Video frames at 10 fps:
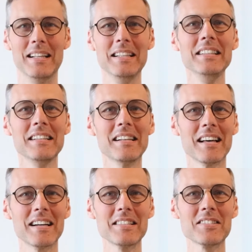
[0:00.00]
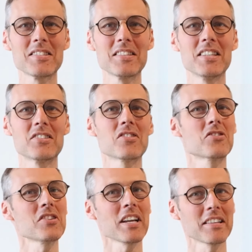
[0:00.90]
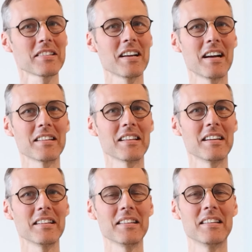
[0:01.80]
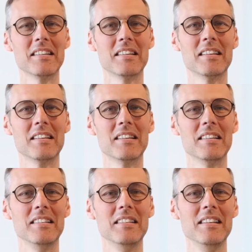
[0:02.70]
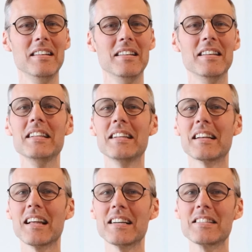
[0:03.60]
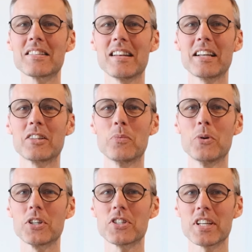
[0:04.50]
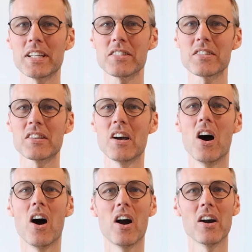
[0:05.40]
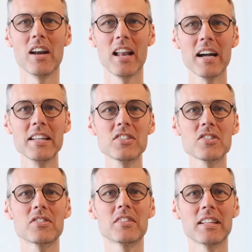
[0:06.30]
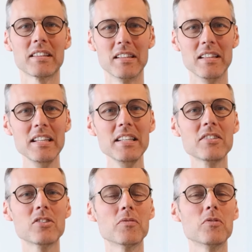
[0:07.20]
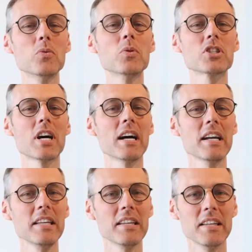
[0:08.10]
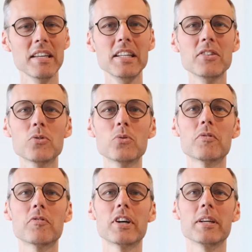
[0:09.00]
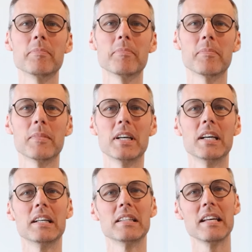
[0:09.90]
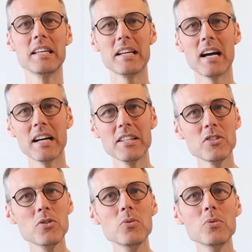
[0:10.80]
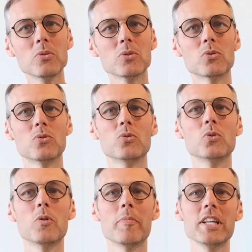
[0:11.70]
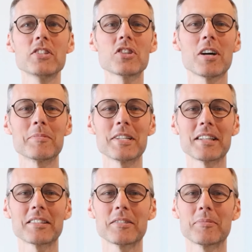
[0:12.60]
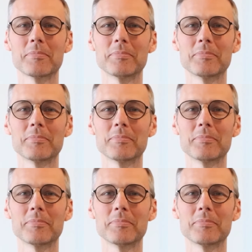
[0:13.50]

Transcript: Leading lines is the second guideline. Leading lines, like the word says, are lines that lead the viewer's eye into the frame. They guide you to the main subject.